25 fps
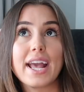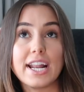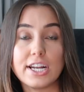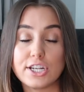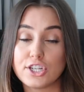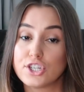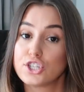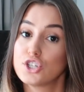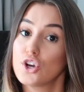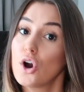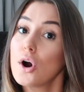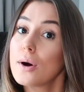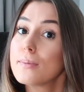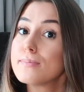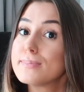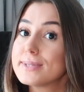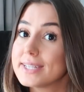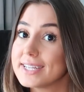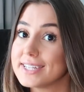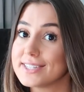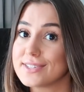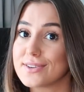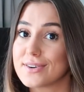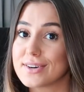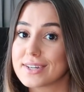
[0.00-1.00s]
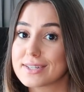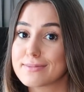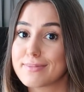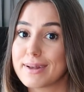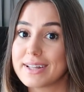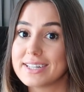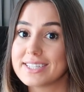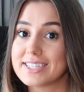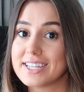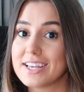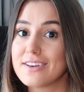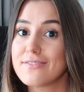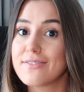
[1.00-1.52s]
in shops is not
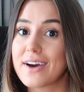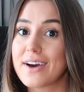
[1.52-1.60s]
expensive.